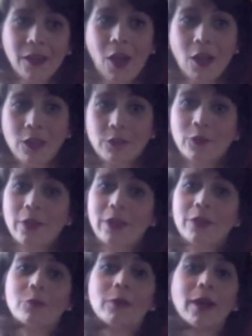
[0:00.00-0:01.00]
olive
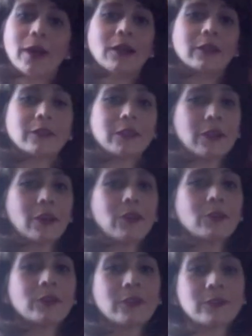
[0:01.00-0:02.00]
oil? Well,
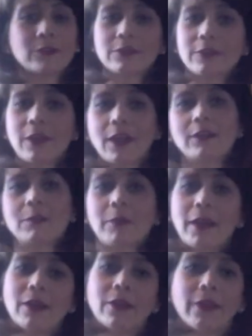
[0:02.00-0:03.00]
there's kind of
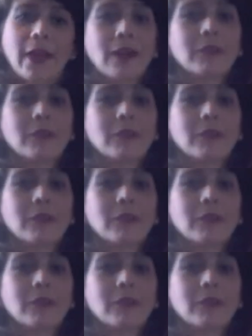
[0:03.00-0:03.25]
debate on that.